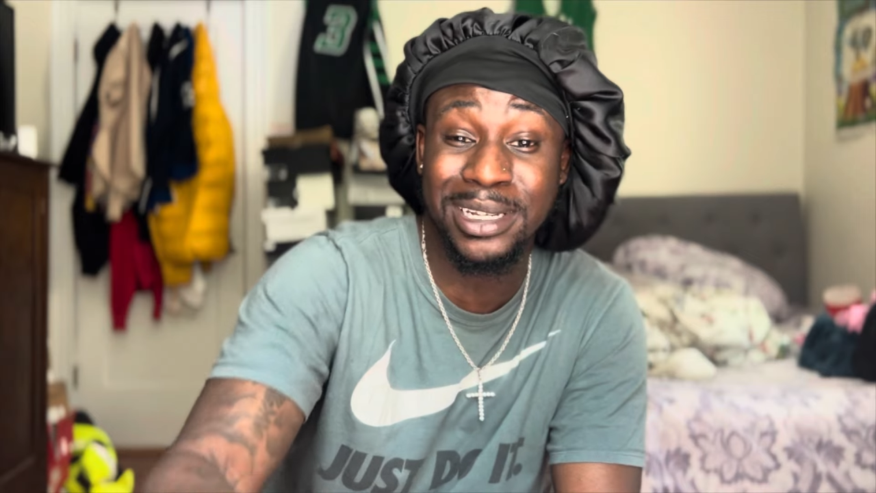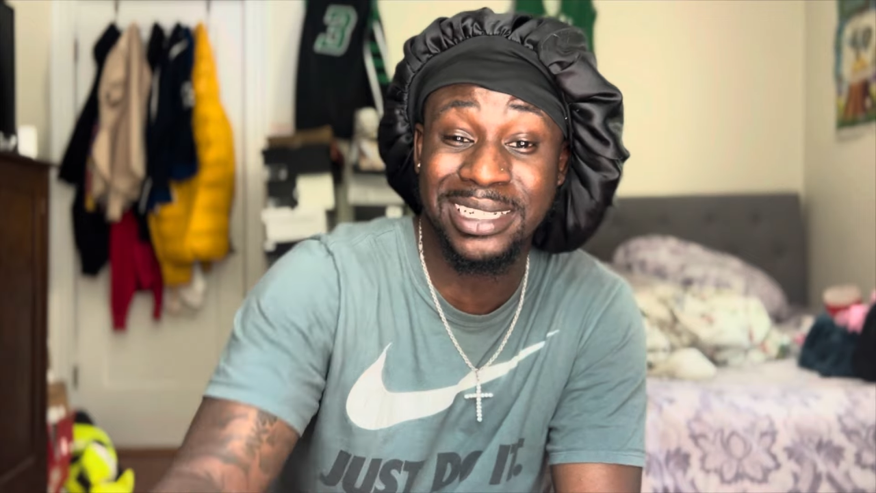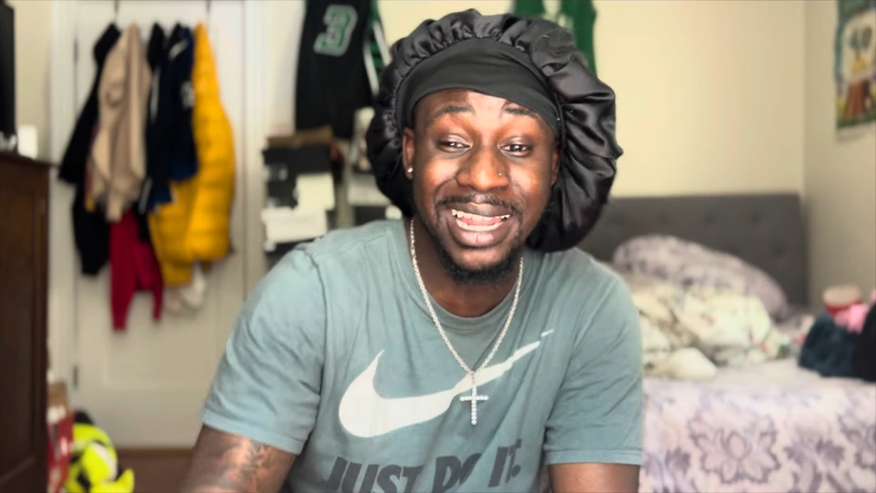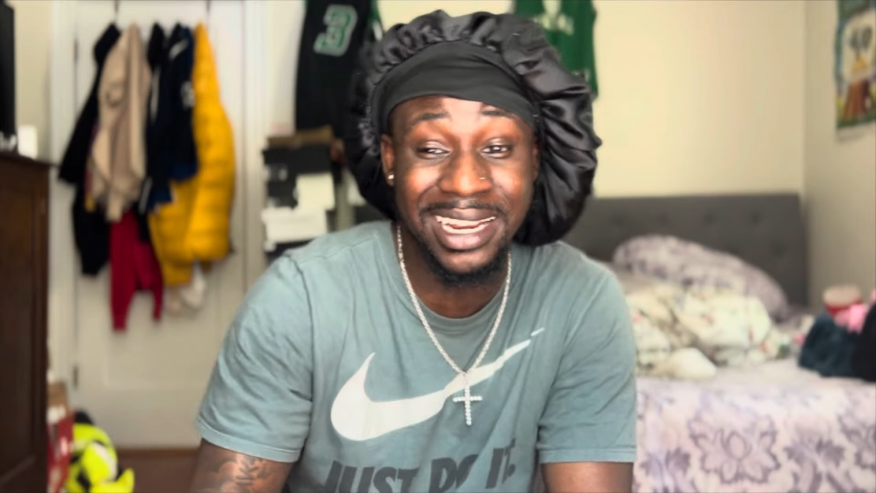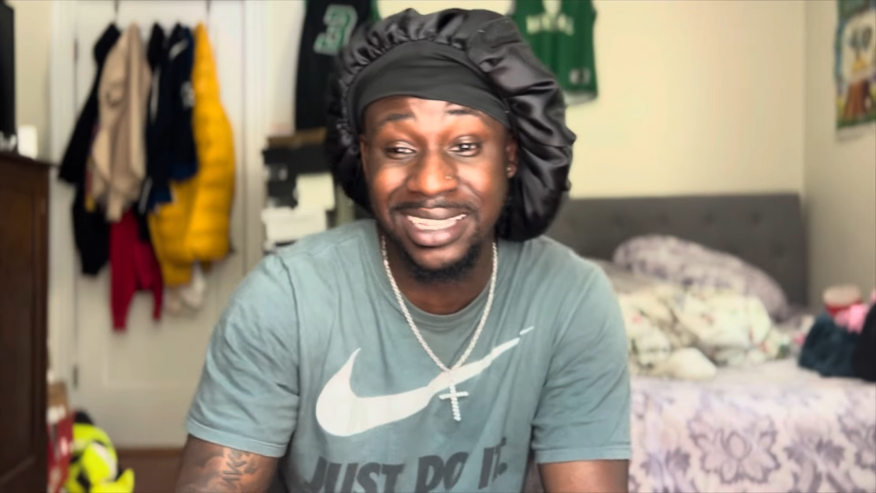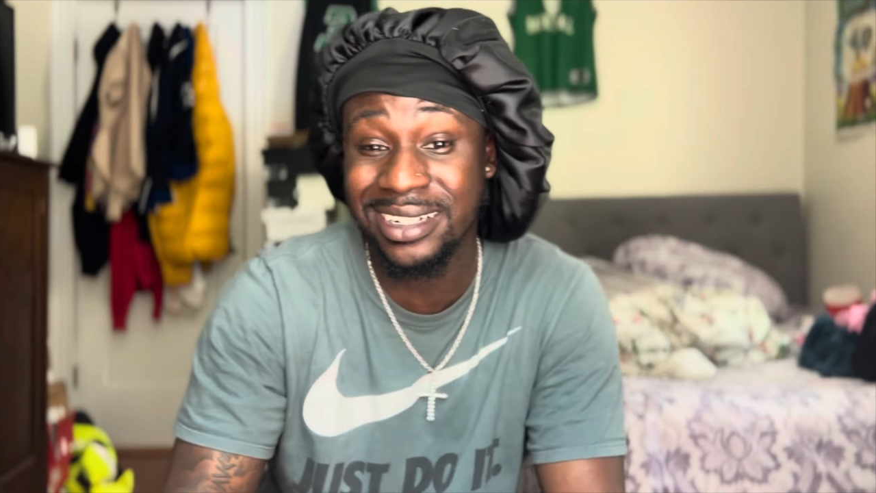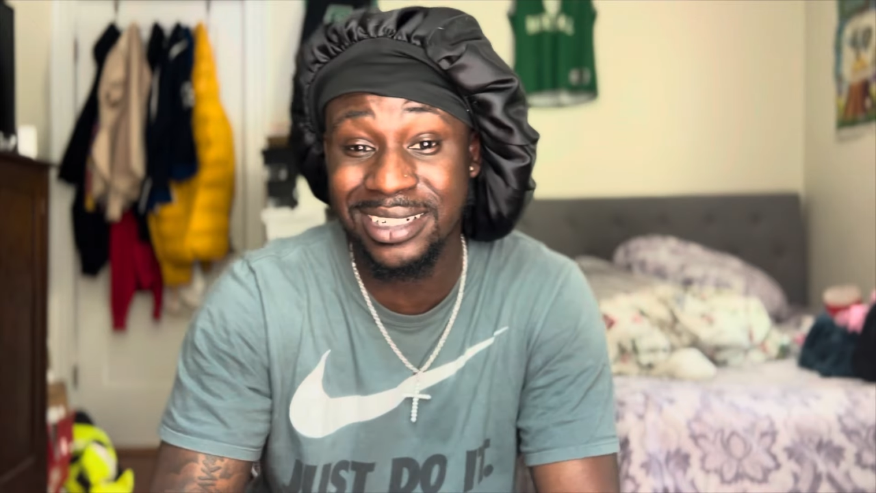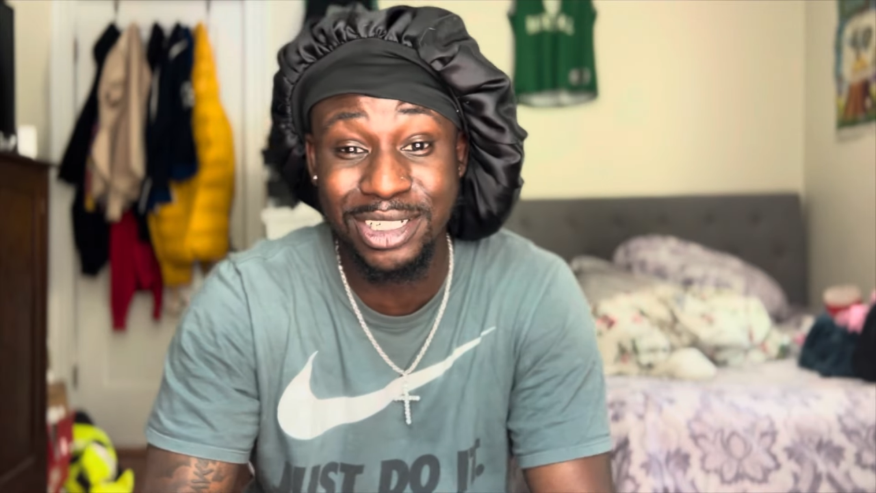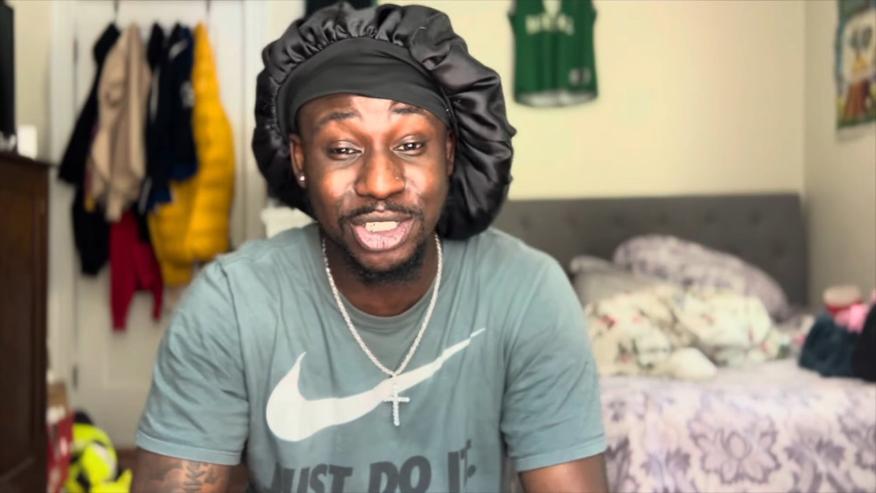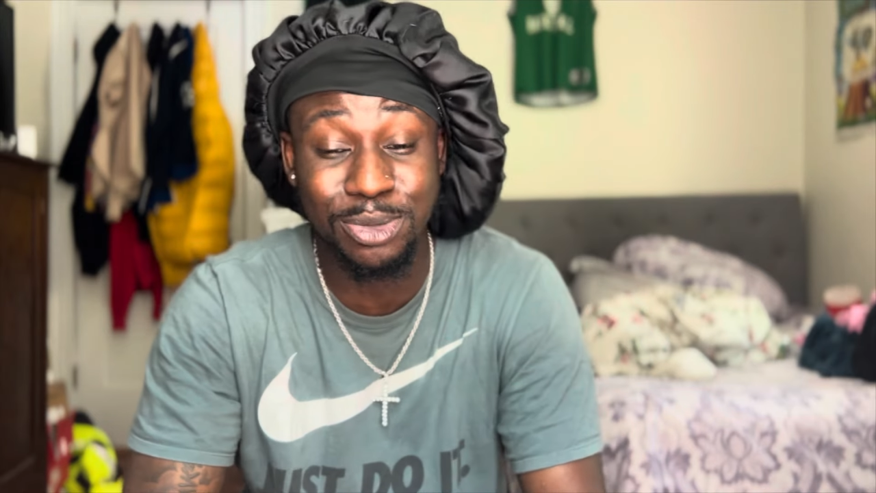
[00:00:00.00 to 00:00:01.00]
is not a young
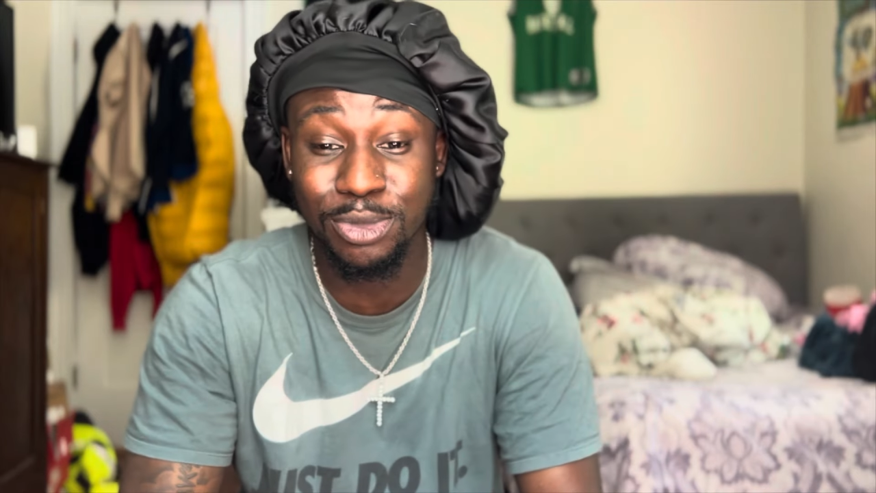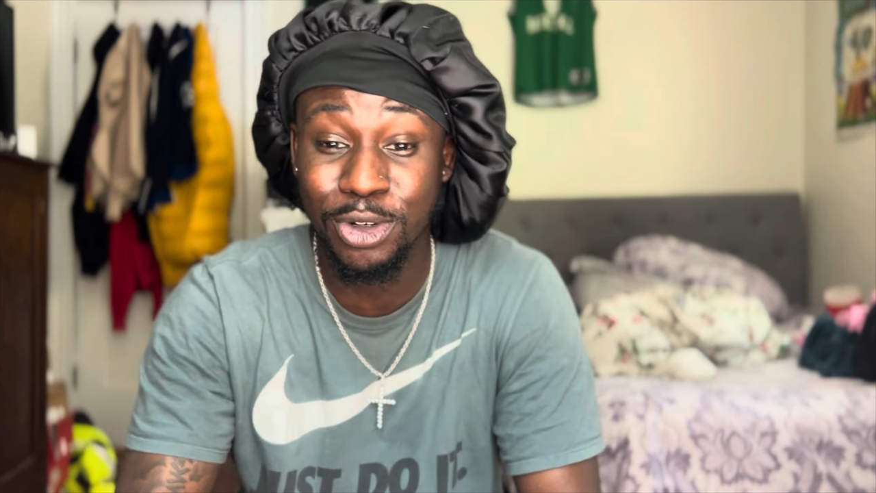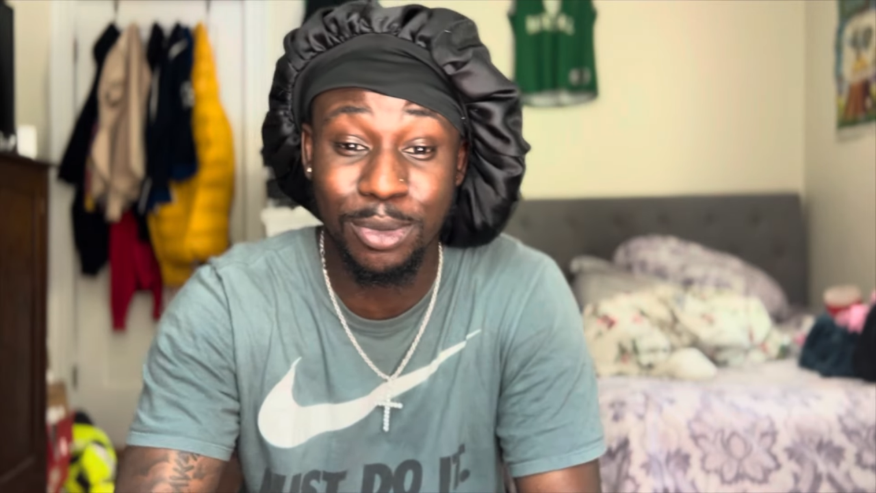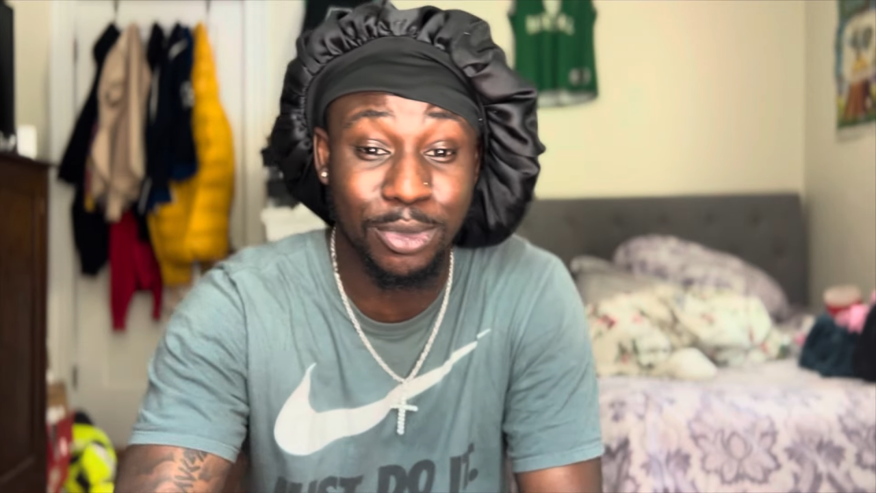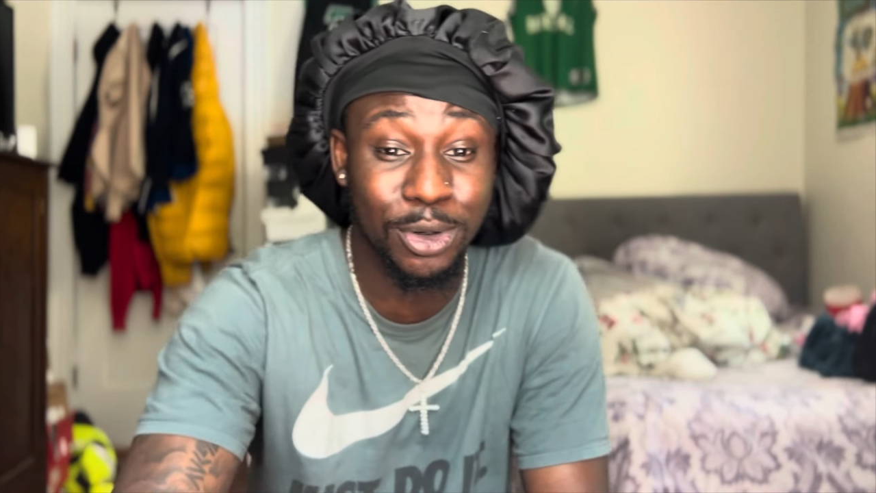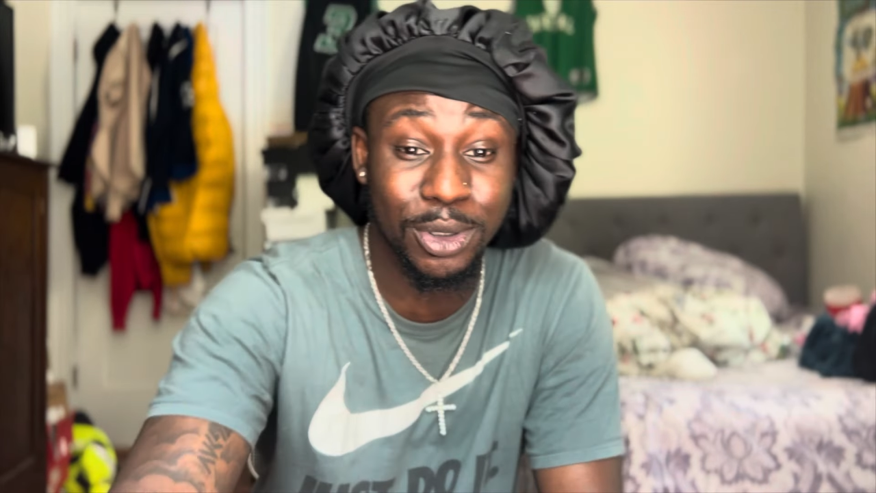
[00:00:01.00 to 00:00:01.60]
nigga sport, bro.